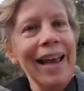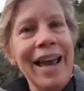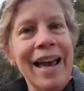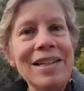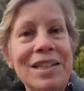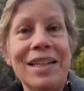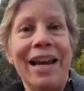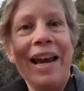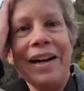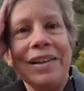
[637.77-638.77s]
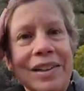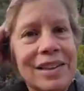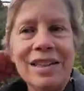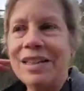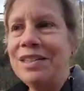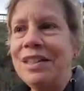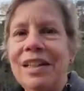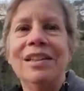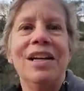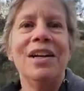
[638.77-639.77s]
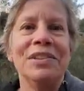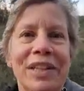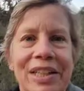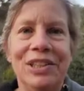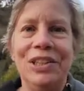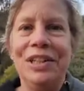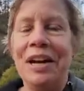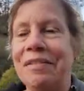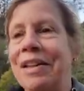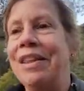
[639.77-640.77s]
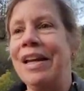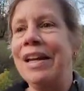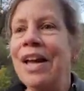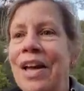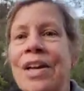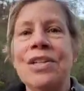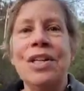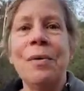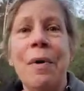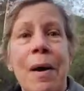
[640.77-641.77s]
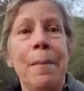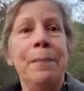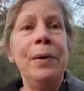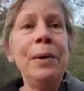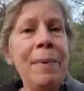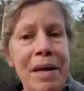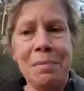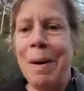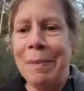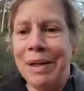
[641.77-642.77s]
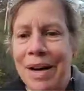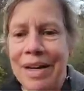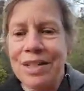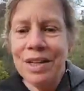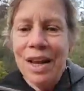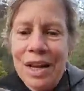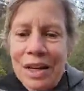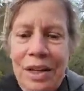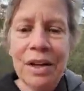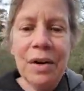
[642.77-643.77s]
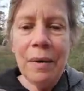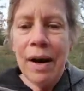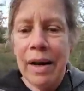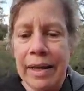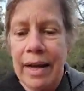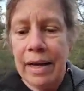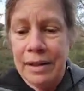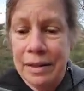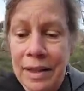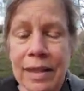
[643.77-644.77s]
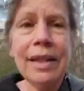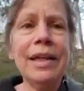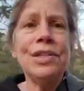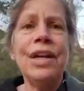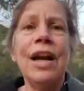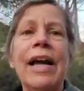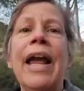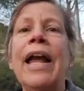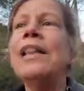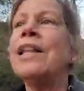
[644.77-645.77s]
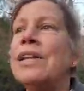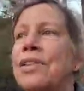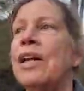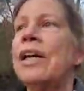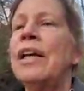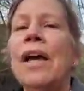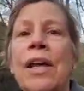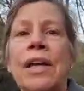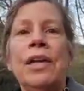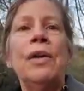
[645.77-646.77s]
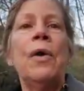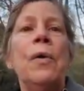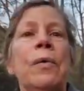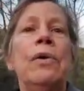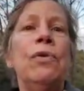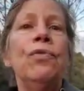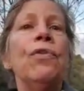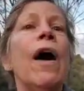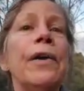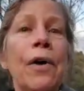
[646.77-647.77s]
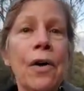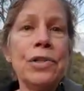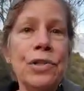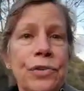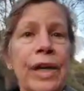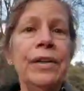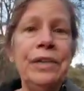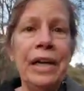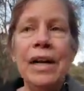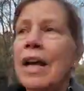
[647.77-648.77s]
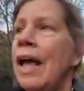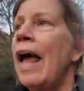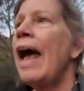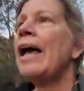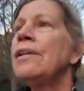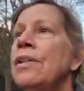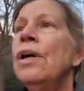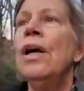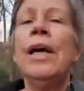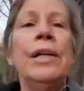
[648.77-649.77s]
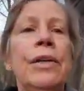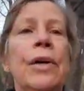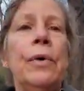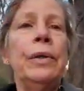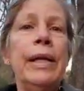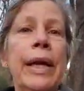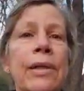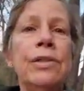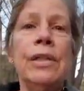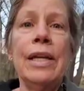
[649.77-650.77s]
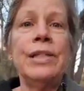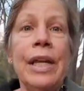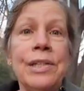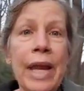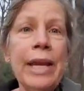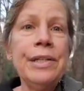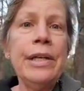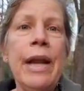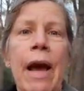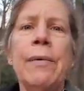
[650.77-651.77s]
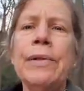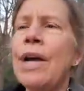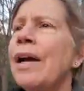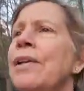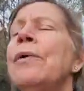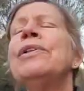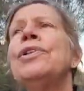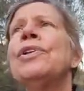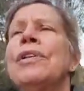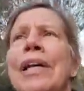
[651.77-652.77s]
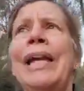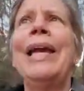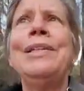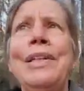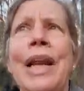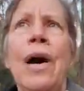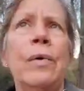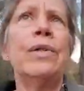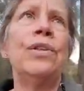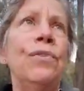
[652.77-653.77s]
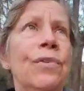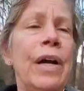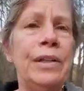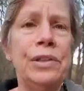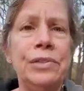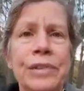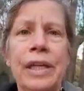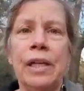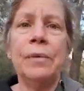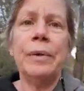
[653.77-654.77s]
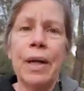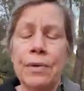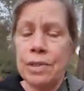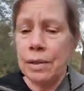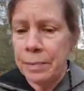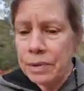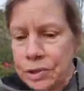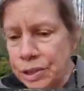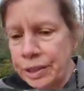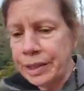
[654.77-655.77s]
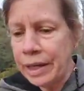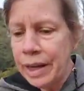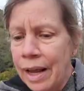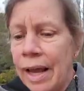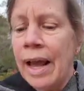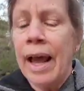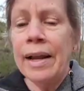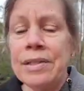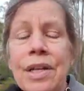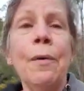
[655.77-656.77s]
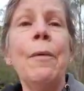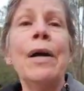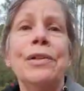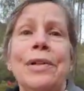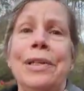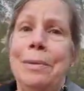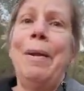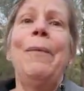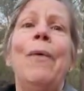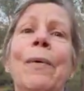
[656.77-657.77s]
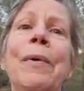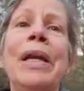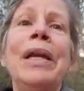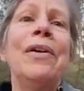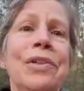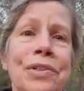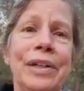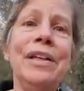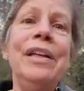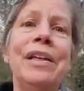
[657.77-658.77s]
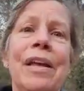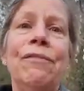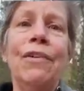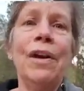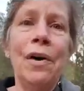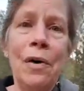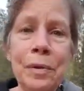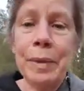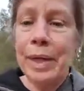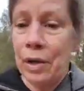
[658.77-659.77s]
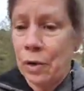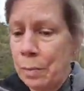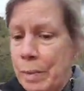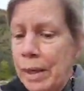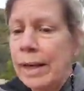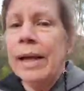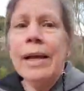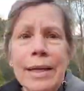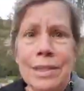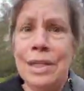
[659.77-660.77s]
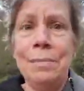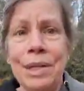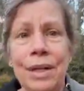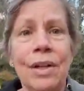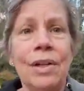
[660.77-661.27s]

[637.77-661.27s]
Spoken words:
hence the hair and the skin coloration and everything. So Budapest may be nice. You know, like I said, I hate things like, you know, you fly to Australia and, you know, it takes 18 hours. I know it took like 18 hours to fly to Korea when I was in the military. And it's like, what, you're going to spend 1 week in Australia and then fly all the way home? That seems like a